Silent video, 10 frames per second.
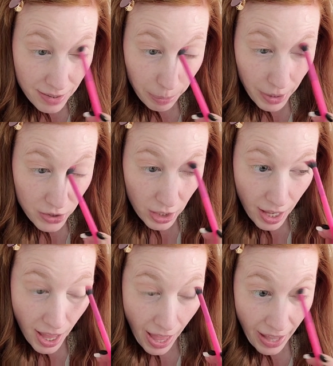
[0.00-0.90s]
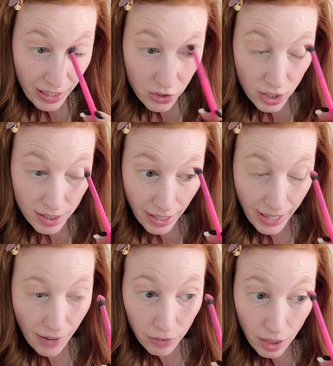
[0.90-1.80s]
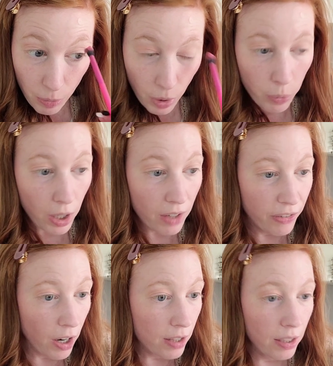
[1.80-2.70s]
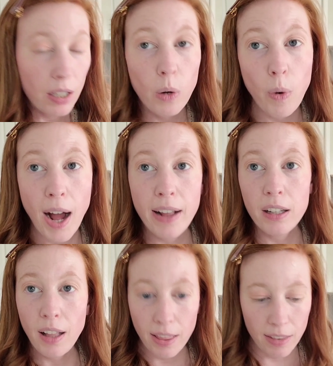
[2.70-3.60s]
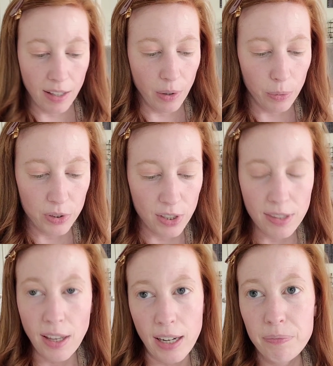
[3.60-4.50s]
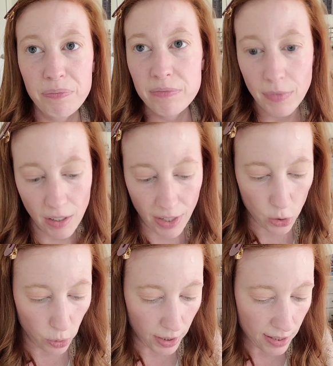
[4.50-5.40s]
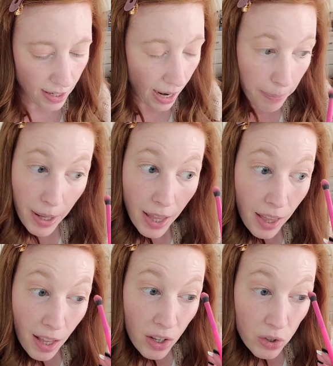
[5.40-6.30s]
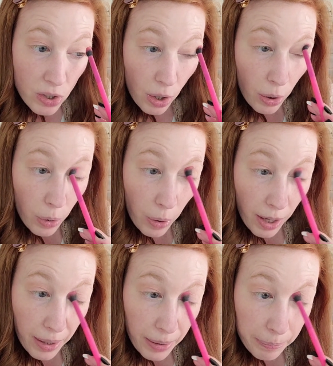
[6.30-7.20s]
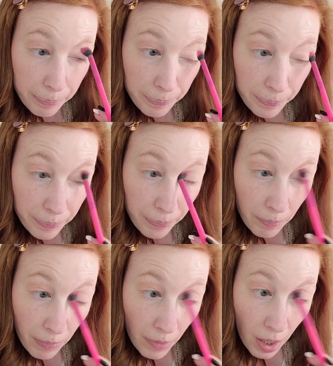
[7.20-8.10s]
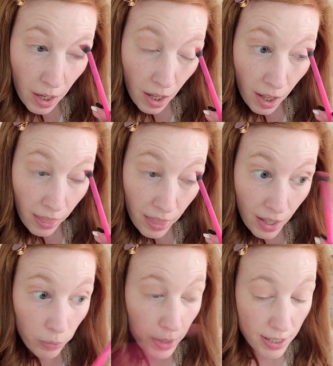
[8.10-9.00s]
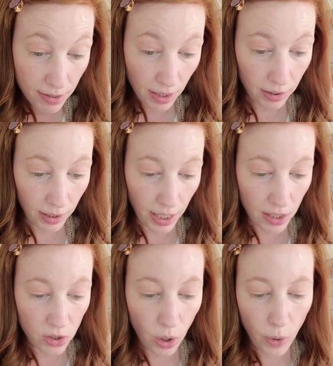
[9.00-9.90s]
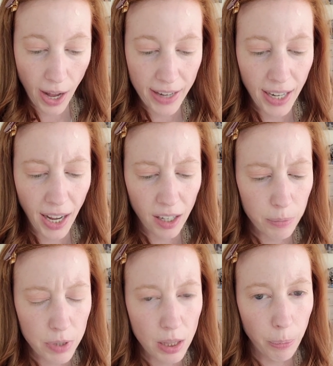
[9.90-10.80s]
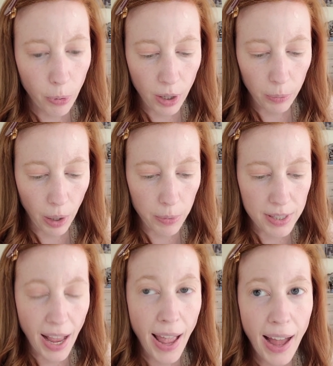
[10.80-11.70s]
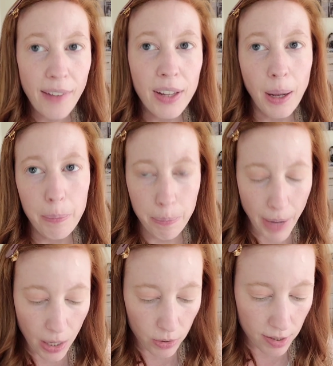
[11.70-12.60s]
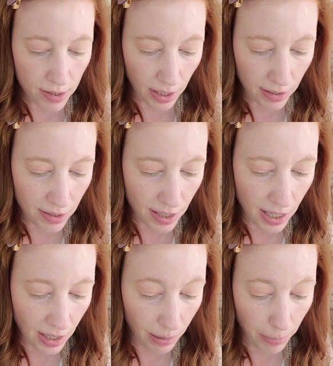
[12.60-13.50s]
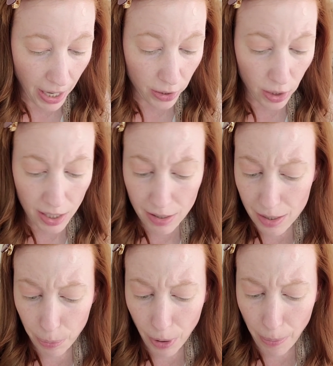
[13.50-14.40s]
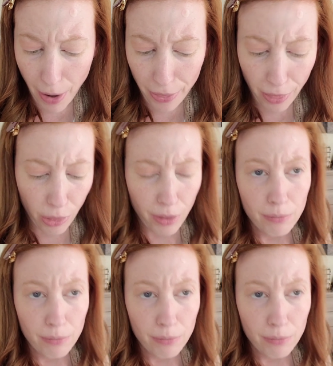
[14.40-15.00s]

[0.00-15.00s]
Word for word: suppression and just like everything will work for a little while and then it will just like eventually stop. So um, then recently, so I got up to the point where I was having about 16 migraines per month,